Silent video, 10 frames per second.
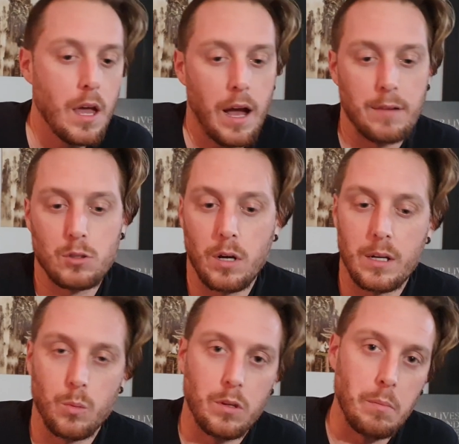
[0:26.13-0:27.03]
I've tried
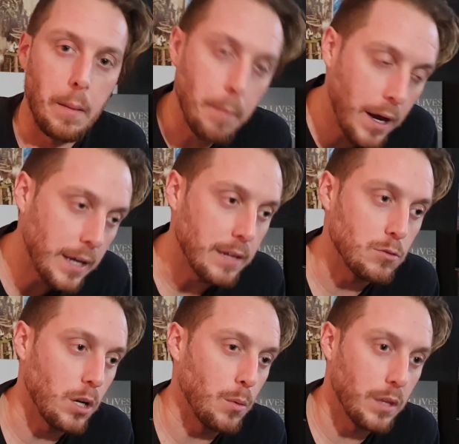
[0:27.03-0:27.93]
it with my mic. I've
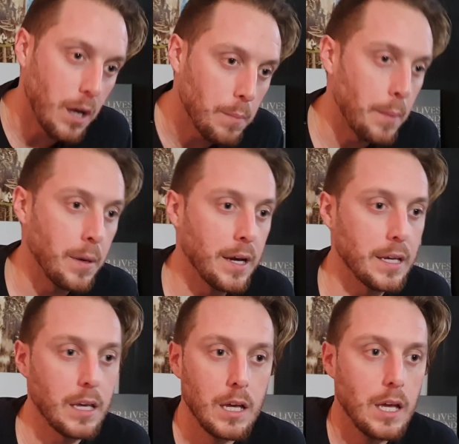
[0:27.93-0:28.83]
tried it without my
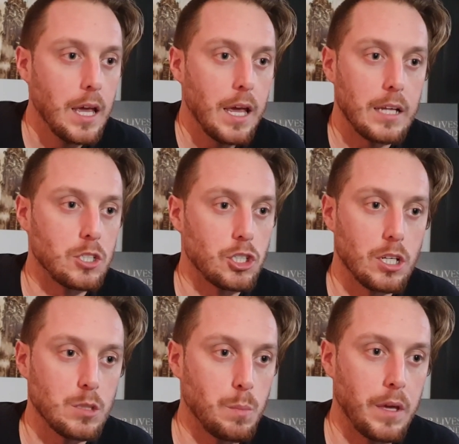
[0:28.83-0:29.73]
mic. It's
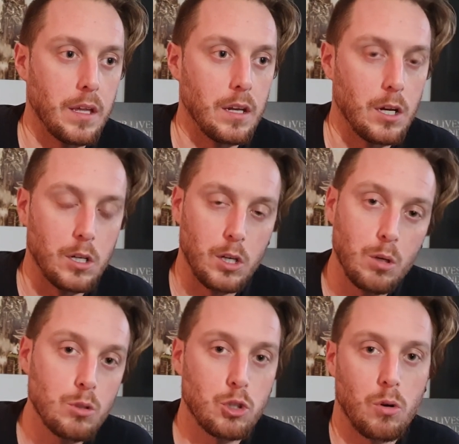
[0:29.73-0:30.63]
just been a
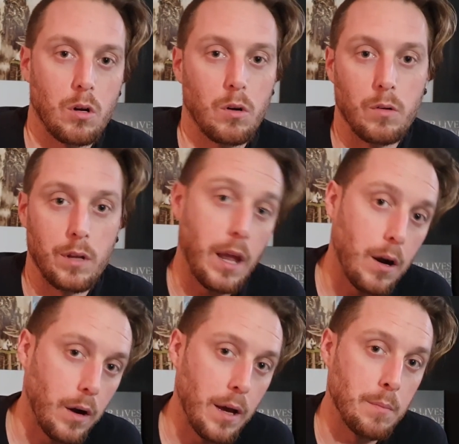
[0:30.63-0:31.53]
huge struggle. Now
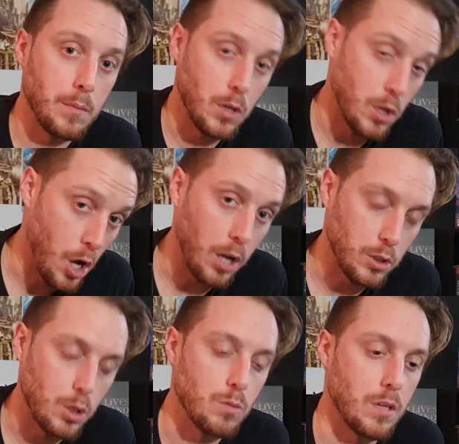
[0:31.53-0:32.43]
I am not
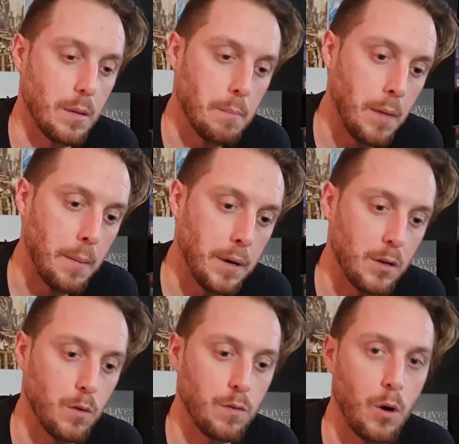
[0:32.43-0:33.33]
using my
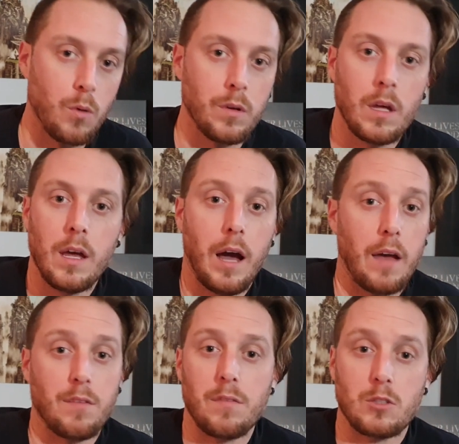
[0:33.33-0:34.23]
microphone.
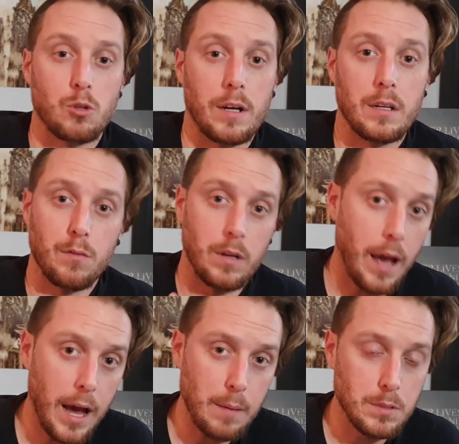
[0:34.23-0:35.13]
I've even tried different
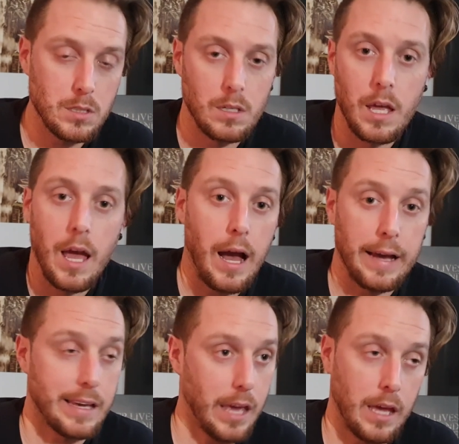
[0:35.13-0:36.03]
apps. I
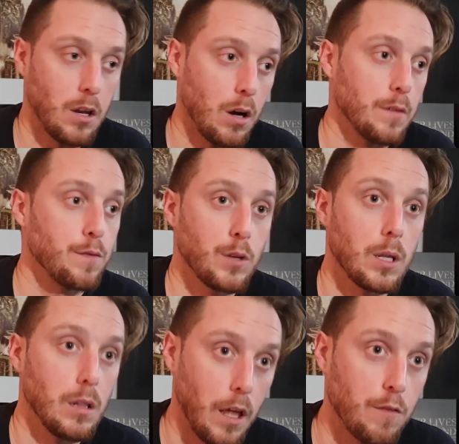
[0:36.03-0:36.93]
cannot, for the
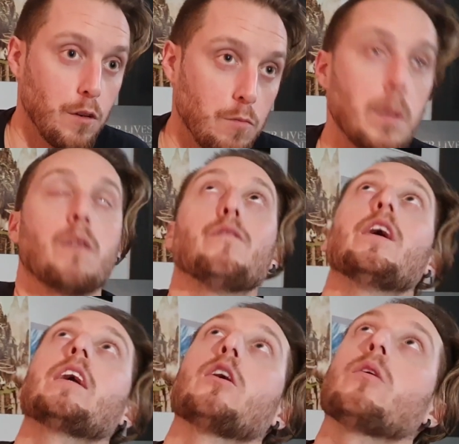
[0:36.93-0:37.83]
life of me,
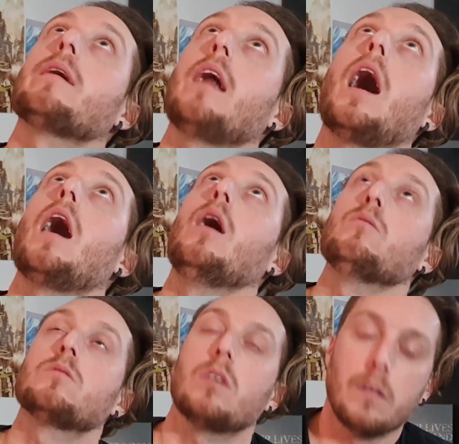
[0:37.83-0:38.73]
figure it
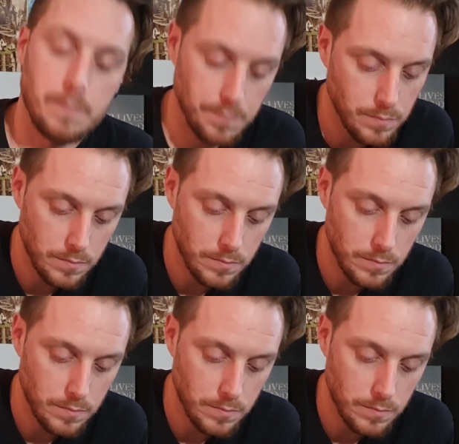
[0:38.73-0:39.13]
out. It